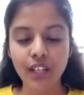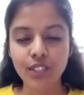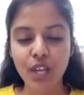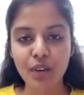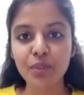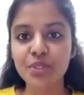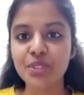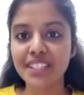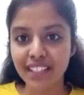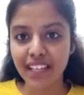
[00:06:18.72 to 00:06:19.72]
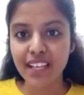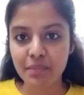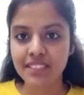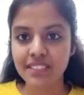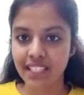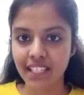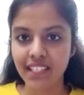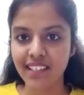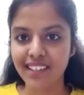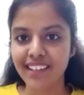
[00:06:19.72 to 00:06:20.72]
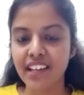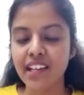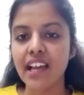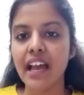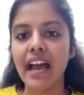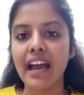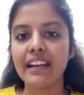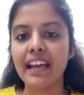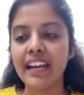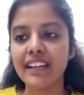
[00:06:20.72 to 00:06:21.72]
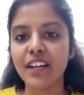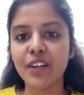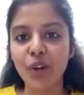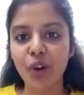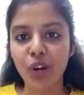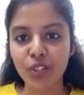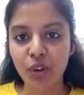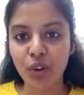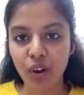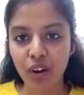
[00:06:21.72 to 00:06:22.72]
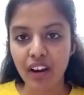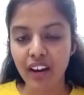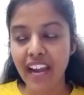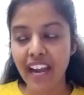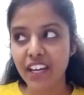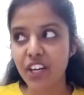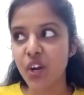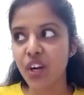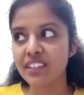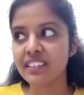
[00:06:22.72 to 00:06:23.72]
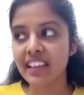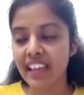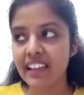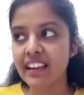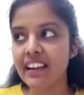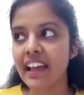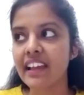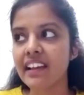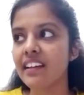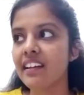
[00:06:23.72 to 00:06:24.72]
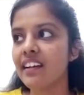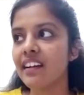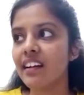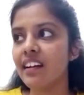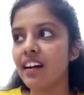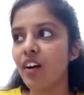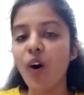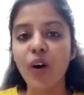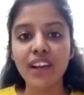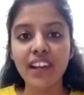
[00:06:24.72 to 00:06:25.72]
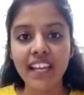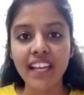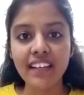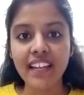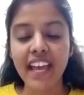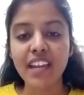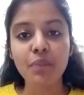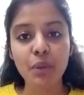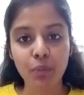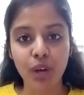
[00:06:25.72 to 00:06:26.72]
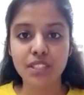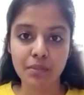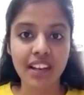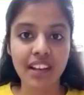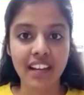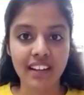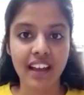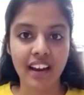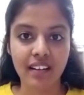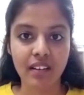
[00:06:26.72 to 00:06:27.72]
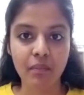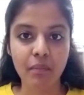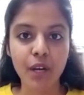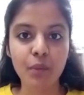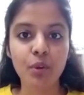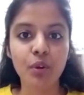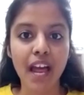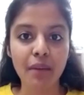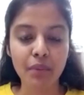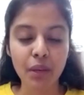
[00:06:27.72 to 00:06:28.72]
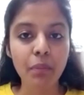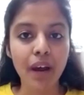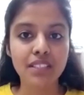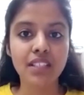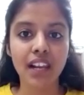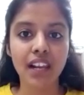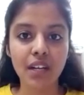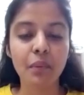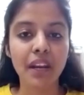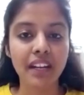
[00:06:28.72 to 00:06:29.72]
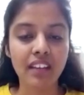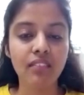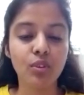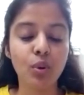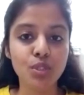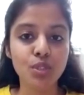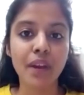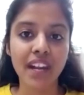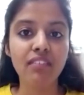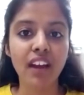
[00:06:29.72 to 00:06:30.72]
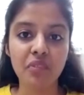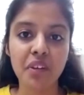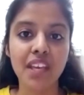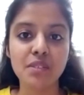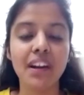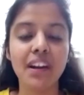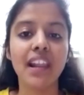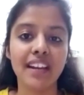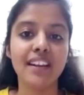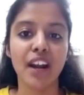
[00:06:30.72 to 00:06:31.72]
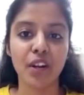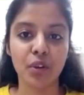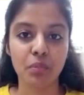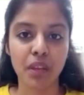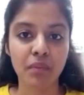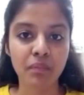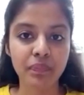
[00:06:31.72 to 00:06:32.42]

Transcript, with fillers: So I was mm-hmm. really missing it. And I did not thought I did not think like online can be possible like that but programming Pathshala 20 those 25 days were like that to me